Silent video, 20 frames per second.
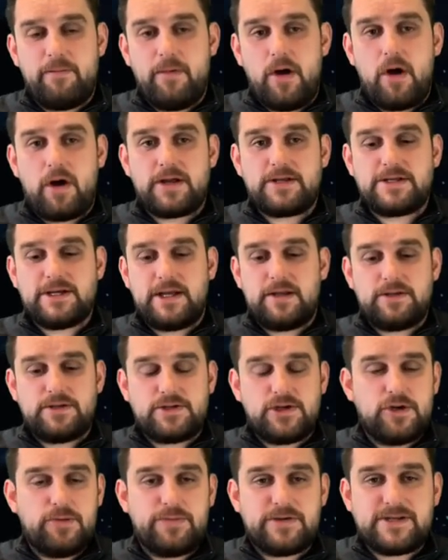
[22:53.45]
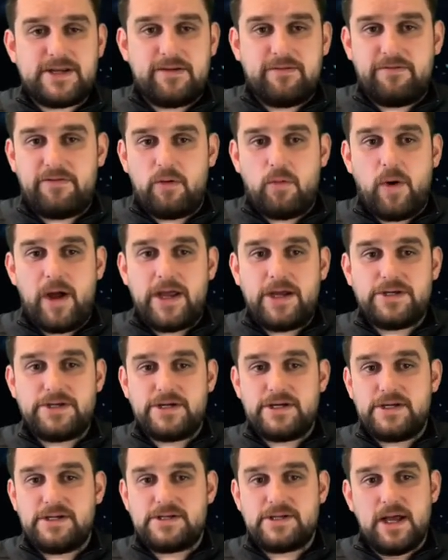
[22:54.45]
marketing, 2% for
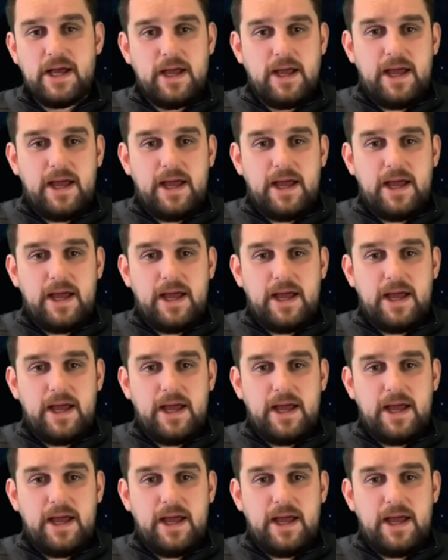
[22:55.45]
wages,